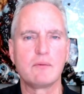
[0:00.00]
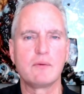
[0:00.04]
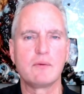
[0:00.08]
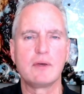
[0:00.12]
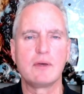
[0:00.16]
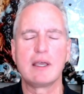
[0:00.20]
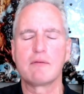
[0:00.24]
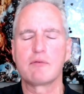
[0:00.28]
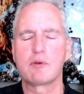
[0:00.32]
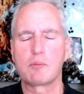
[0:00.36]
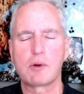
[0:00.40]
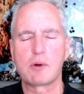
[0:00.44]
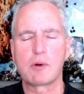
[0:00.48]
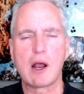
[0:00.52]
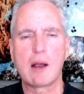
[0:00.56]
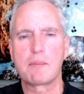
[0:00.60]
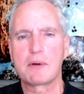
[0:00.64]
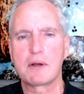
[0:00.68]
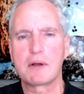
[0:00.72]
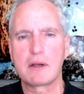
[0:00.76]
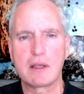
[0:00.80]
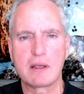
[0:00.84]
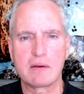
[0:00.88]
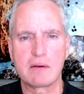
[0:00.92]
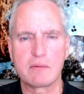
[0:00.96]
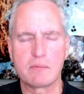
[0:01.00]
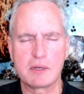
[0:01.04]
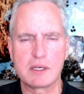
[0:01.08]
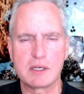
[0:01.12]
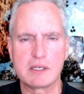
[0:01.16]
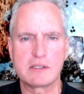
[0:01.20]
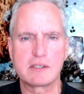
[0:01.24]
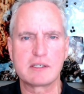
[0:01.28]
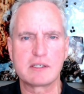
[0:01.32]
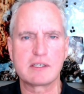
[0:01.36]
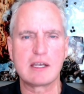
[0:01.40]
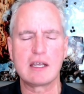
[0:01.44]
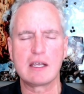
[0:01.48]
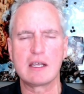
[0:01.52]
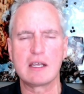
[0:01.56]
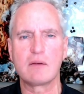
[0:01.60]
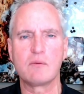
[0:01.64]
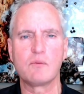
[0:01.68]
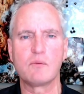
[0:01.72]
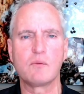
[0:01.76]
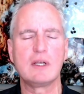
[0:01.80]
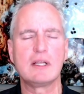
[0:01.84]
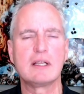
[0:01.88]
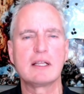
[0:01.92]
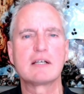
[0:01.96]
Uh, we have a property in
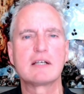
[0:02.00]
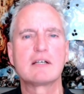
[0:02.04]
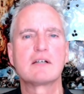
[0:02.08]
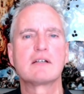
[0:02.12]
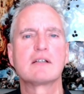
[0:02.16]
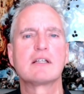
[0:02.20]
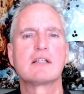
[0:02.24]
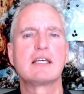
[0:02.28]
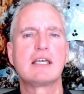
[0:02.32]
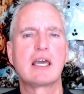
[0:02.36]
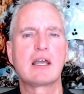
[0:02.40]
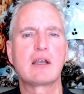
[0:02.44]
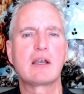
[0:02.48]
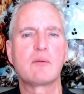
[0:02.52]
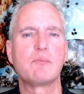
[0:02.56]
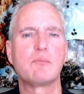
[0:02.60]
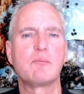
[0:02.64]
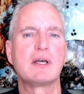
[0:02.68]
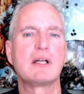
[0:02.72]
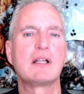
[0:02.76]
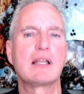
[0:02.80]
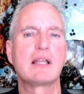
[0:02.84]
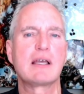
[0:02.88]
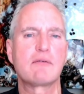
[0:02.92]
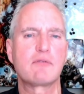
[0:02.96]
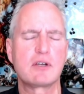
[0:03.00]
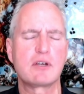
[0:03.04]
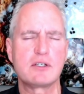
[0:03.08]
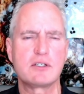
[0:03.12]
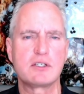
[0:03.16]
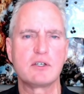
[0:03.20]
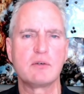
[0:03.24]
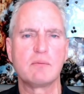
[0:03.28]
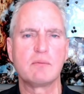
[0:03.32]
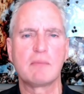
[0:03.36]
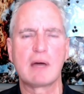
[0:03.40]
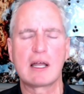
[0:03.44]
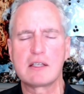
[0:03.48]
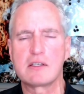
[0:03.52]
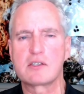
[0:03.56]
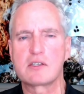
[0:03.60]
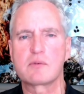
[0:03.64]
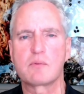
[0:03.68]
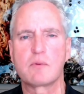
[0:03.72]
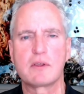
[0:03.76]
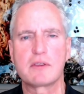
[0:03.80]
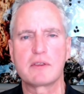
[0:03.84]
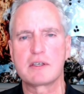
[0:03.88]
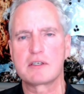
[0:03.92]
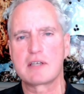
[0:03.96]
BC and we literally get a bill every two
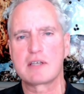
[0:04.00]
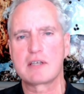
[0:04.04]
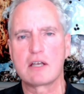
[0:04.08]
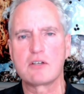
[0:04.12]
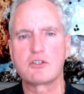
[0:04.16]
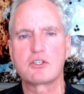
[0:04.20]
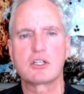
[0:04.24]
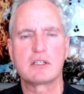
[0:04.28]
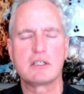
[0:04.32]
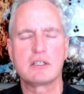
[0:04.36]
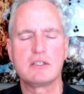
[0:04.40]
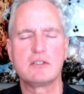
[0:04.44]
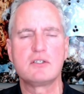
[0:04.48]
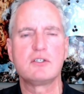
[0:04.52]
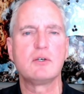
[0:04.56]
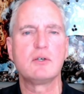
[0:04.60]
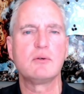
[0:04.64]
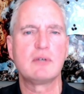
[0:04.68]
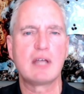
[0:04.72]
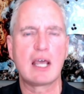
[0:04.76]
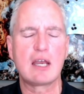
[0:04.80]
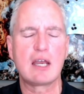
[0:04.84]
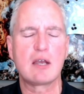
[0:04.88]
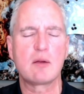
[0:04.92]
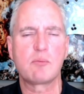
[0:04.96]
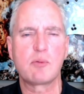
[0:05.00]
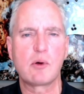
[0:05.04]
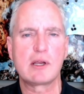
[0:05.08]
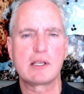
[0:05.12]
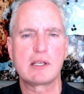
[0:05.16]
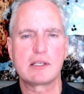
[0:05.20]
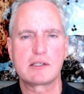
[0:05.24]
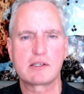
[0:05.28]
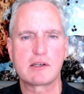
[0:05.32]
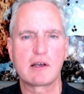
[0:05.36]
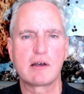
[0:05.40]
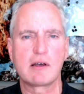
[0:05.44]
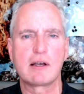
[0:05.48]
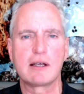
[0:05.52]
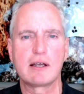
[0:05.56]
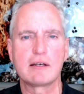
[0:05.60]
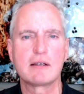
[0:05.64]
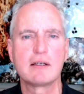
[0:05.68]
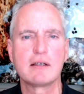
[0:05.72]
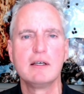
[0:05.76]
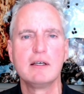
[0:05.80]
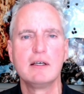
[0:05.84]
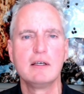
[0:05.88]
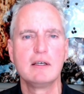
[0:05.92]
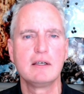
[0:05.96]
months with essentially two data points on
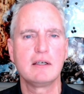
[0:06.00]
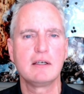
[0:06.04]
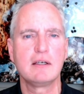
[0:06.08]
it.